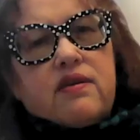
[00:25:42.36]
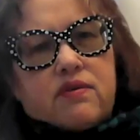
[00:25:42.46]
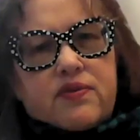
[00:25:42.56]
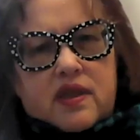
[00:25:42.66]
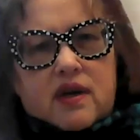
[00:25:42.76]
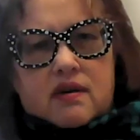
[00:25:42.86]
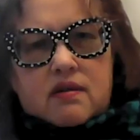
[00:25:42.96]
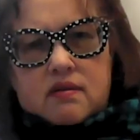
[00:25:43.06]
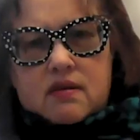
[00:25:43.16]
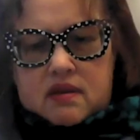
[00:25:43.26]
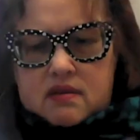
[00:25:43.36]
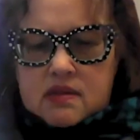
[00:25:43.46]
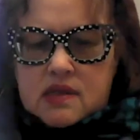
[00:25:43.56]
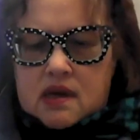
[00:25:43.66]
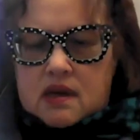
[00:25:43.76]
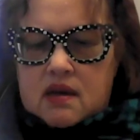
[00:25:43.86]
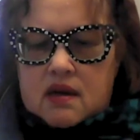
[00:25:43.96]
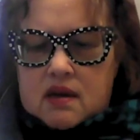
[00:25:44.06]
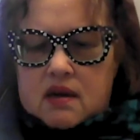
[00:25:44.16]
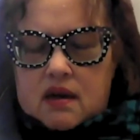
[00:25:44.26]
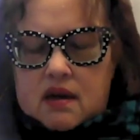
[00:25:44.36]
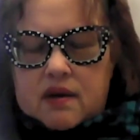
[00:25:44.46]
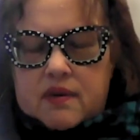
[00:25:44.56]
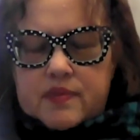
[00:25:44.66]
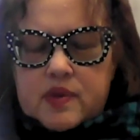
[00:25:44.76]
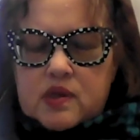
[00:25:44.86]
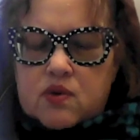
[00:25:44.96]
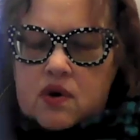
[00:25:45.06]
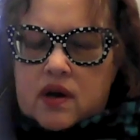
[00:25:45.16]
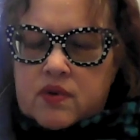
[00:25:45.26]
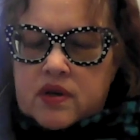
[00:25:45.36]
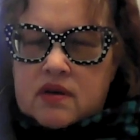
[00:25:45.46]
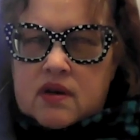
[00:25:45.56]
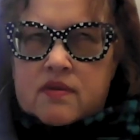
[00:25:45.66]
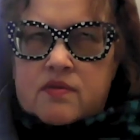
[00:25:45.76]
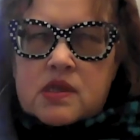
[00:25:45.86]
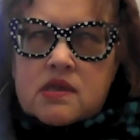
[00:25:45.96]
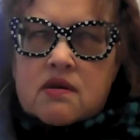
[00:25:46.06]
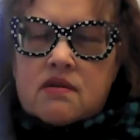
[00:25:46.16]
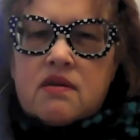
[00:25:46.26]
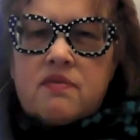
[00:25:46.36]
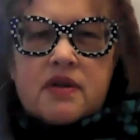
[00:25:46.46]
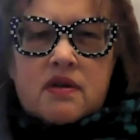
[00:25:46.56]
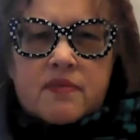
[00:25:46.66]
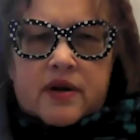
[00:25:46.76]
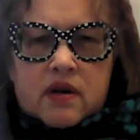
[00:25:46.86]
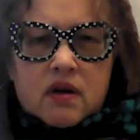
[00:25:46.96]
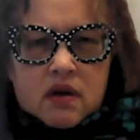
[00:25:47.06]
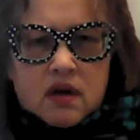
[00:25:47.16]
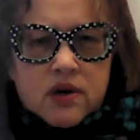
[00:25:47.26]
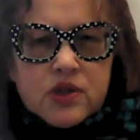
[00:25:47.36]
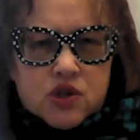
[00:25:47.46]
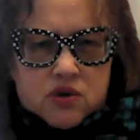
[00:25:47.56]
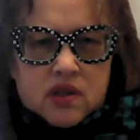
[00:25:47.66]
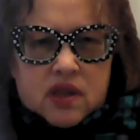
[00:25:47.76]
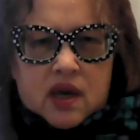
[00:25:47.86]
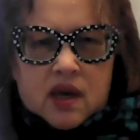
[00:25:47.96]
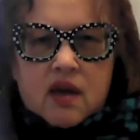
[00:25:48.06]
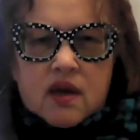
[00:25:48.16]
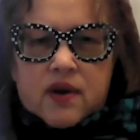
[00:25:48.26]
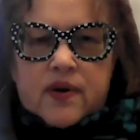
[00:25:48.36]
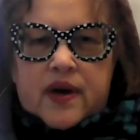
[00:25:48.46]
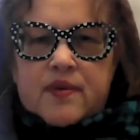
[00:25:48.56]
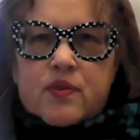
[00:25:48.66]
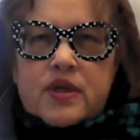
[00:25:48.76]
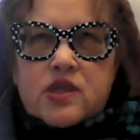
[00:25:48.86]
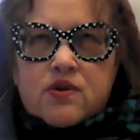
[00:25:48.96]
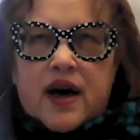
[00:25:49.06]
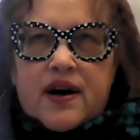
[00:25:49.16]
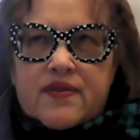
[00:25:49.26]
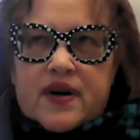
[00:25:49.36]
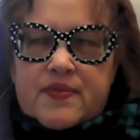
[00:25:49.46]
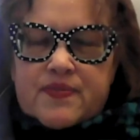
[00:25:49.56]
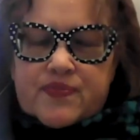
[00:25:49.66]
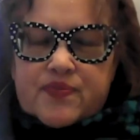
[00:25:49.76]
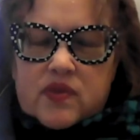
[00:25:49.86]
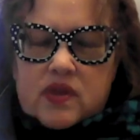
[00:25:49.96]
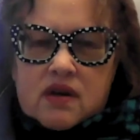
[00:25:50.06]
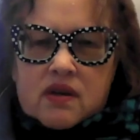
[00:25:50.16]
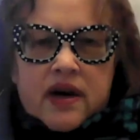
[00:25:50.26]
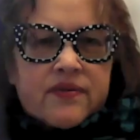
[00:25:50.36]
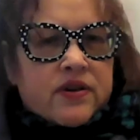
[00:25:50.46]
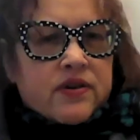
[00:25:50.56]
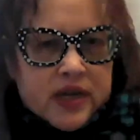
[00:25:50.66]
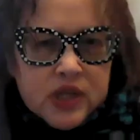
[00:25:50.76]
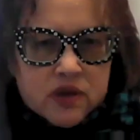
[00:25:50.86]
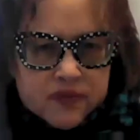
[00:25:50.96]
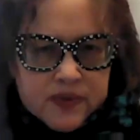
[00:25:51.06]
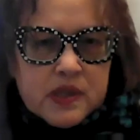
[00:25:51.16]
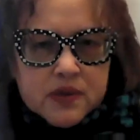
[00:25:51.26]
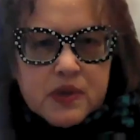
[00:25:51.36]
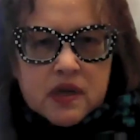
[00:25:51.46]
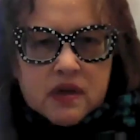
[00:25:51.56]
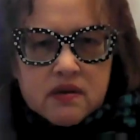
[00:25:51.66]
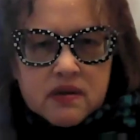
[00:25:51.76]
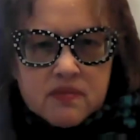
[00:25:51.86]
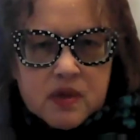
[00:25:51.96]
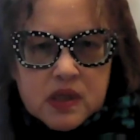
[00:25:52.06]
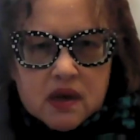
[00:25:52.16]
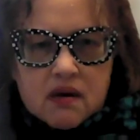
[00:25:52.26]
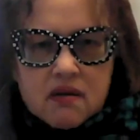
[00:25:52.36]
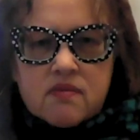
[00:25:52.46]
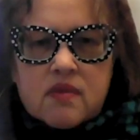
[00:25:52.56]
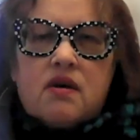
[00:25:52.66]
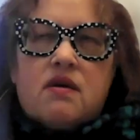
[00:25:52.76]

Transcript: you for that insight. So I want to just talk a little bit about it culturally. We do have a lot of international visitors here at the museum.